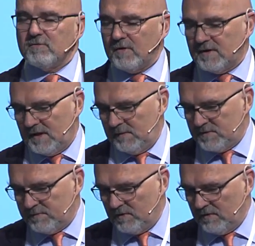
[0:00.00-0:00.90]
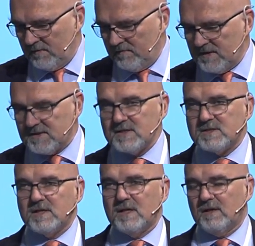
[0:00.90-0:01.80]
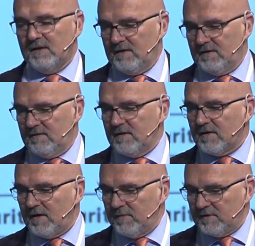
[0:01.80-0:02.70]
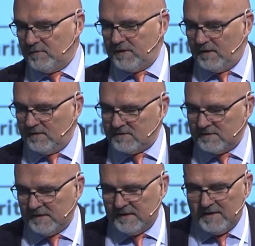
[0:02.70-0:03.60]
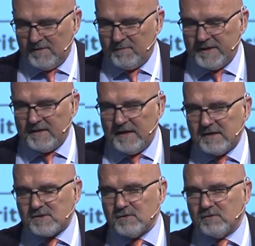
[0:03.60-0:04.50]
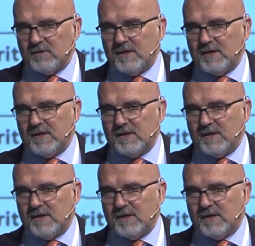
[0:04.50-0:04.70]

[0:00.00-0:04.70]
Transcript: three times more. This is the, the agreement we got. But ECSO,